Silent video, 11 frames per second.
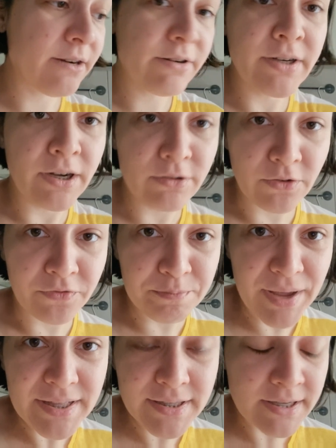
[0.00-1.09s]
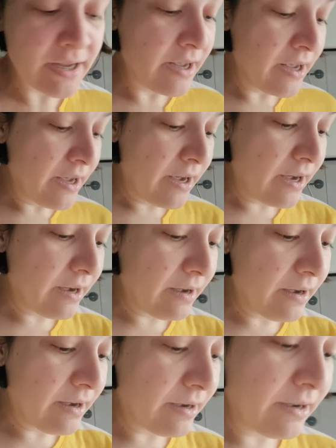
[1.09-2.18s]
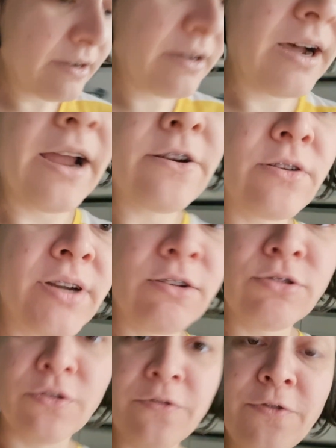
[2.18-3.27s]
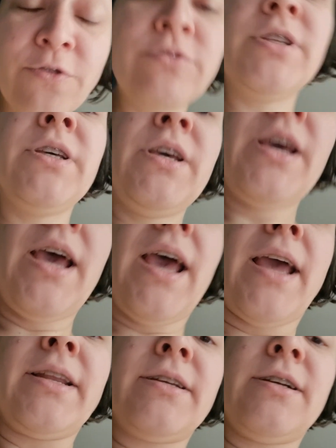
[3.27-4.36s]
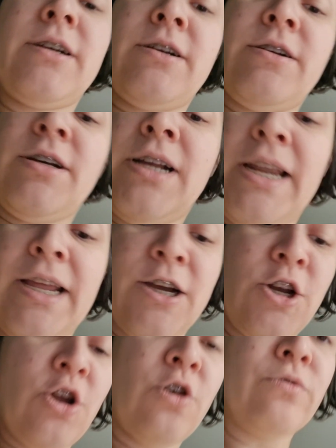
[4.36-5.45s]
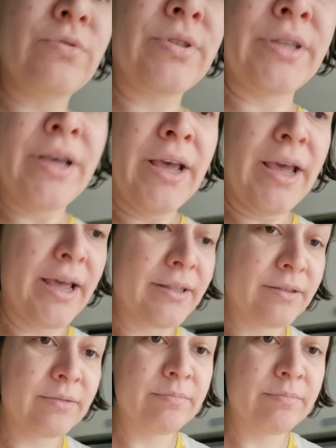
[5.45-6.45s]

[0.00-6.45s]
ran out of meds. I ran out of food and clean clothes and